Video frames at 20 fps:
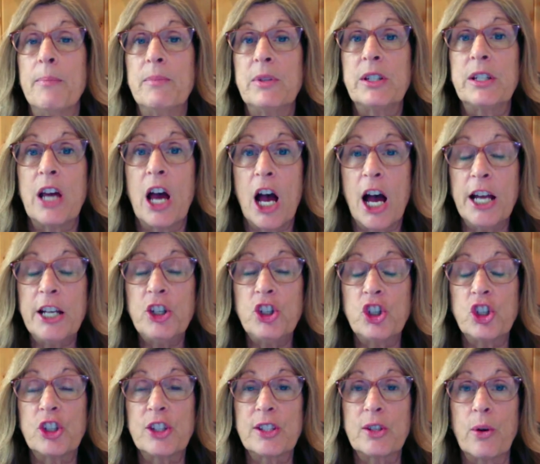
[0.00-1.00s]

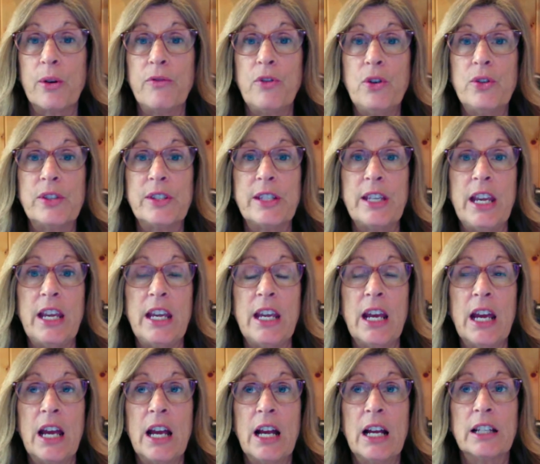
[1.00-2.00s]
Touch. So if you
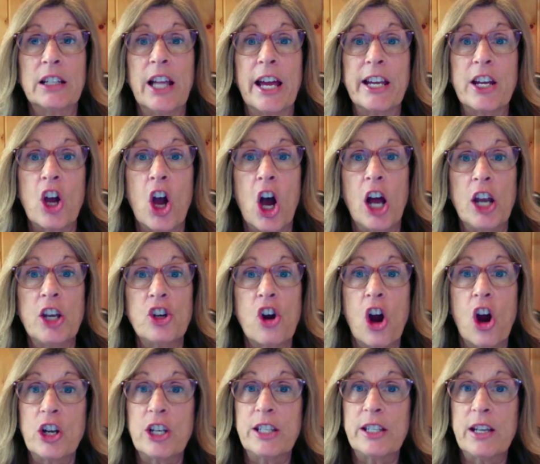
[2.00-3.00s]
see like On
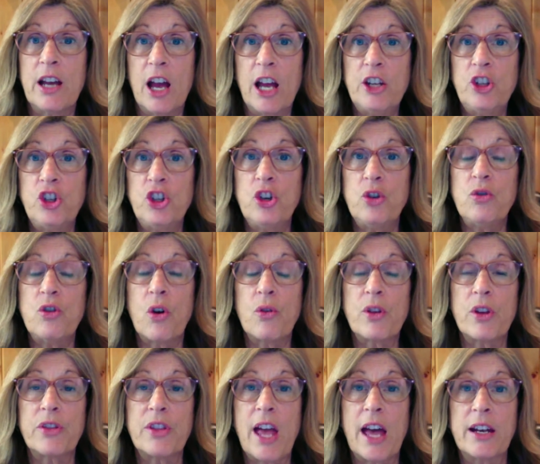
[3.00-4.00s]
Guard Touch, you know
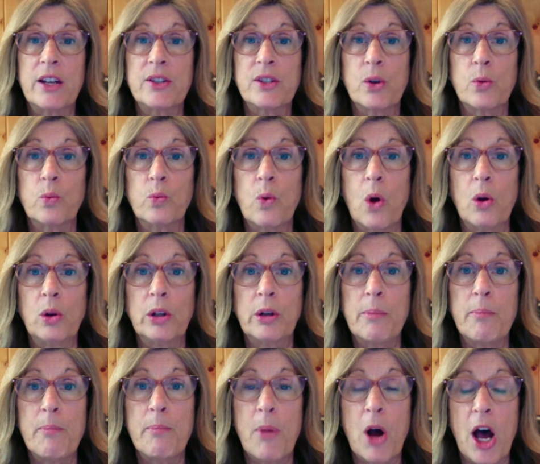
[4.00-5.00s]
that that is a
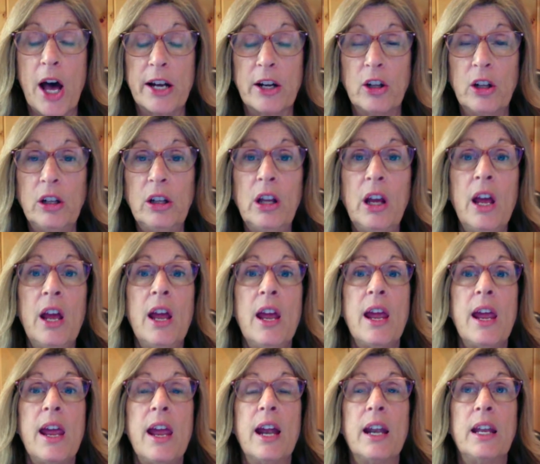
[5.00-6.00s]
roller bottle,
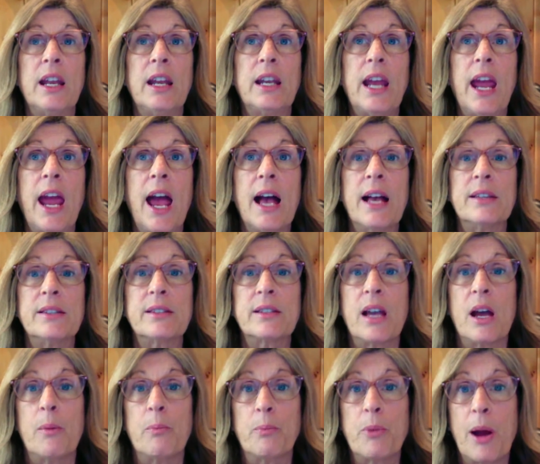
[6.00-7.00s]
and it has
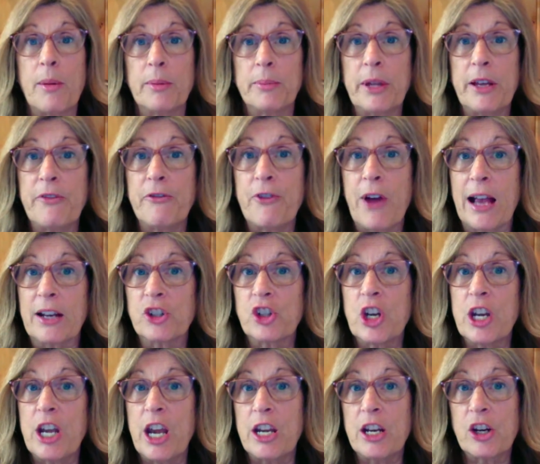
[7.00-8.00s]
probably
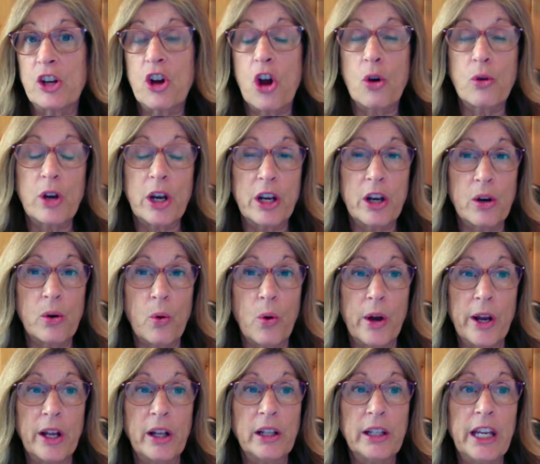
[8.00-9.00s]
fractionated coconut
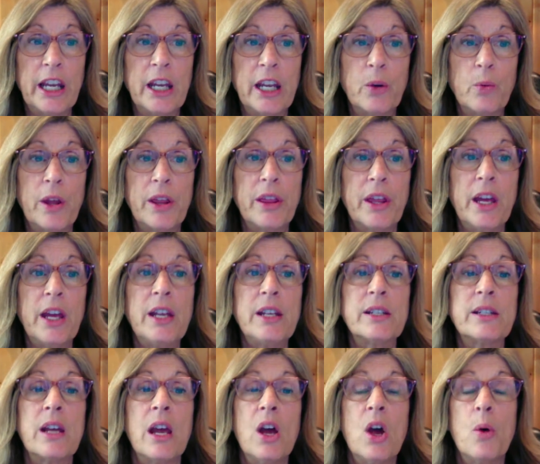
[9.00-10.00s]
oil in with
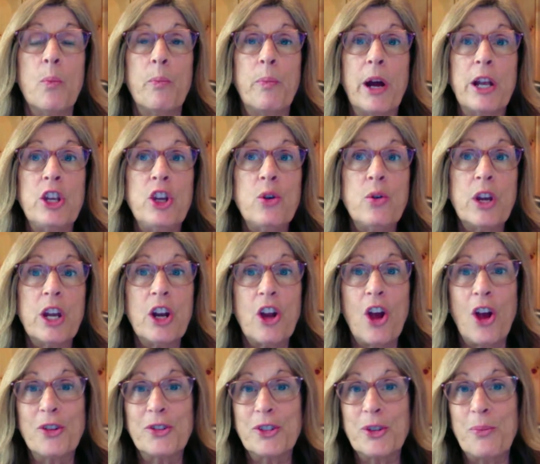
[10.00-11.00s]
it. But you can
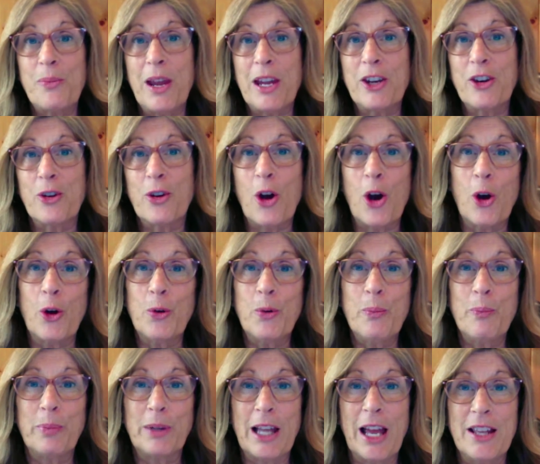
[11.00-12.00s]
also make your
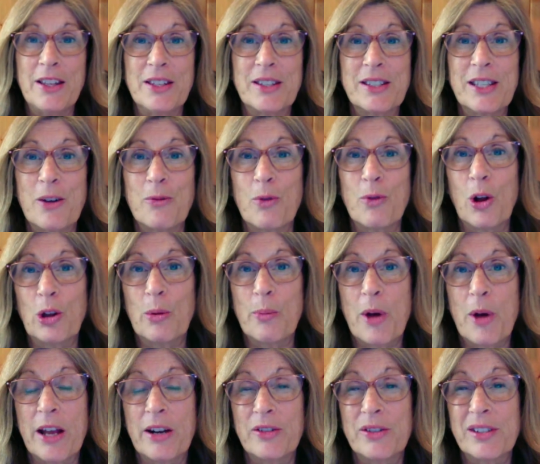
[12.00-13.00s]
own blends and roller
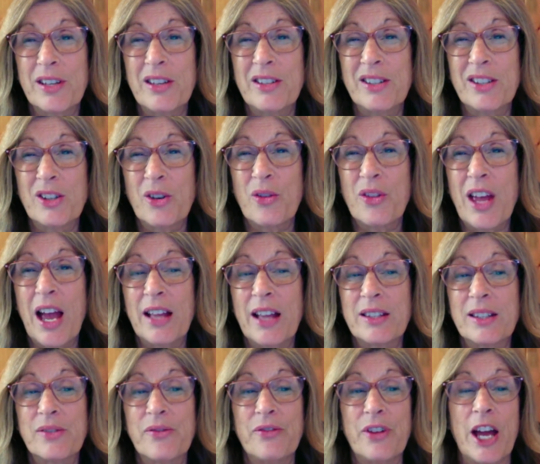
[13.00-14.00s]
bottles, and so
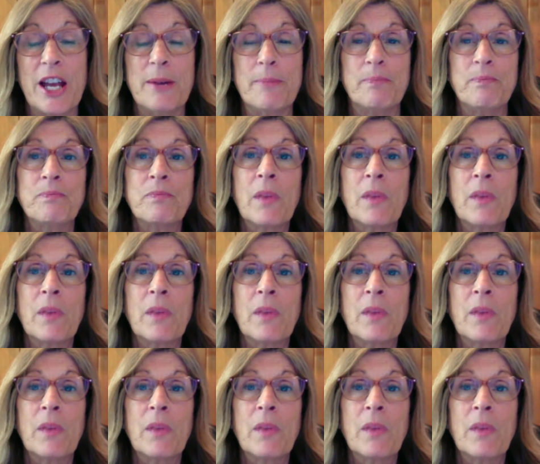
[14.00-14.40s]
that's fun.